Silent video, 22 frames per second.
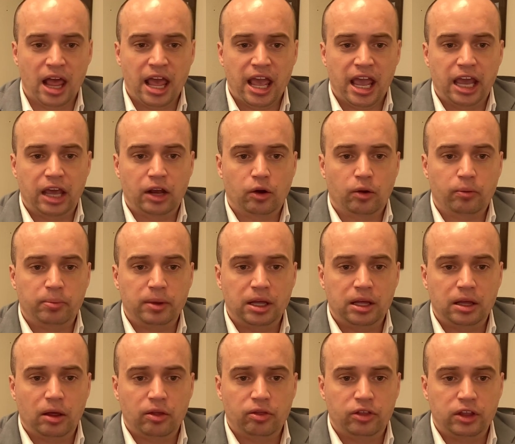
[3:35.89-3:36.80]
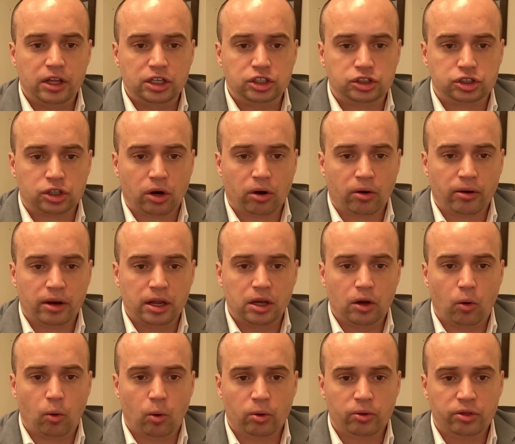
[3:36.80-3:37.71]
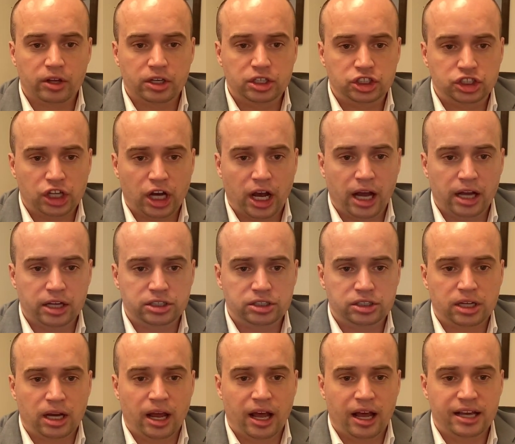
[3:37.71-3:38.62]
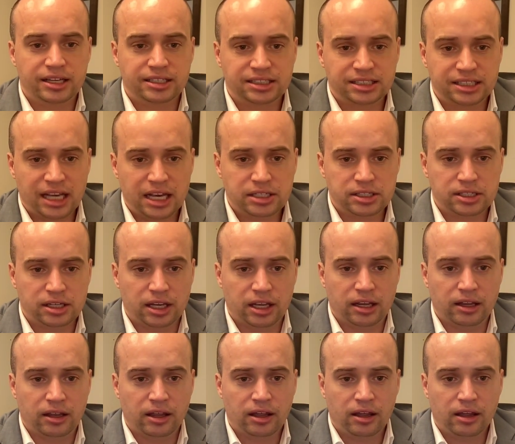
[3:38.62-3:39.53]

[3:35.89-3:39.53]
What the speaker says: it'll be the jury or the judge assessing